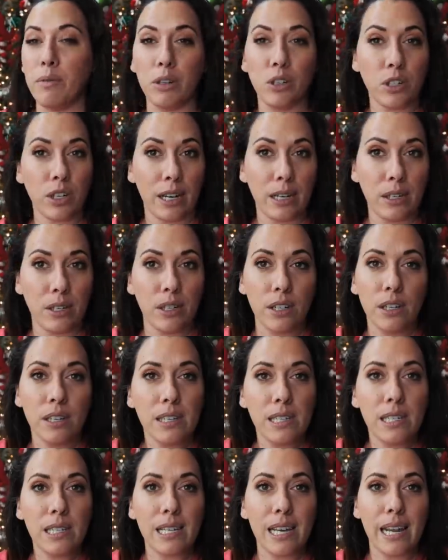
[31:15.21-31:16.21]
We just got to
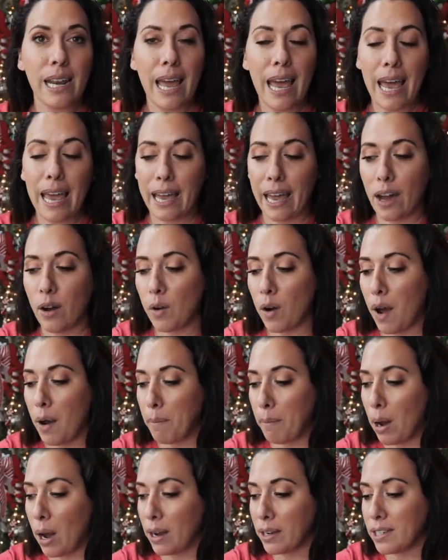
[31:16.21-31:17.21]
sit, hang out,
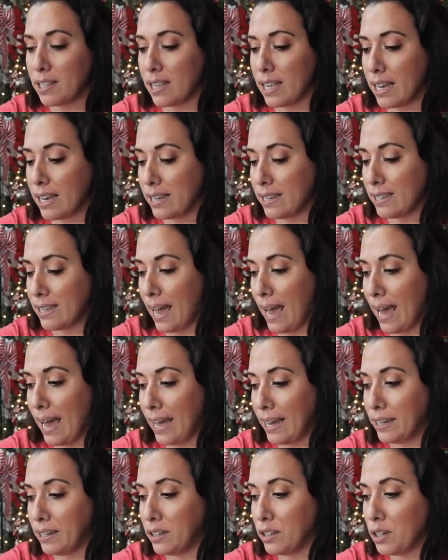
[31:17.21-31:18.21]
unbox things,
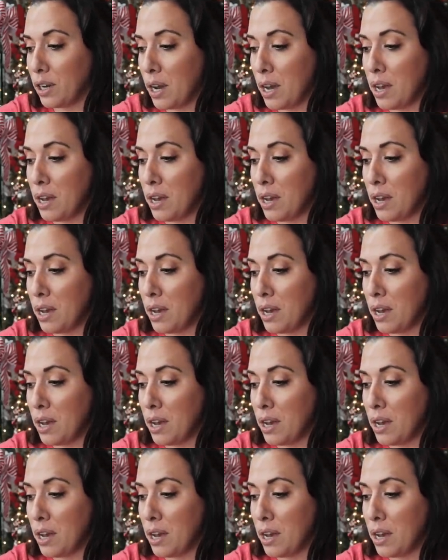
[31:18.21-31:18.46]
and